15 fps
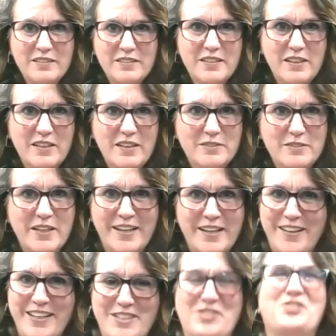All
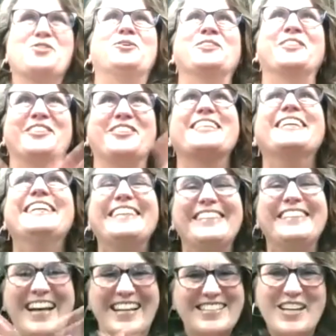right, shoulders.
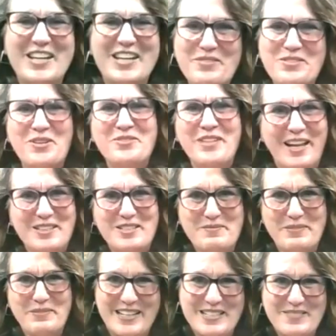Yes, I am so not
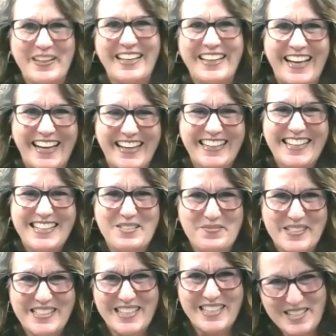surprised by that. As a
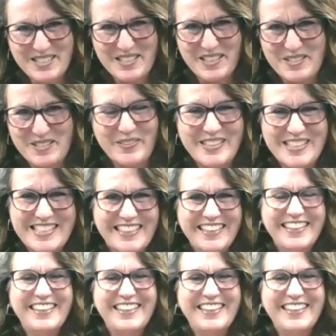massage therapist,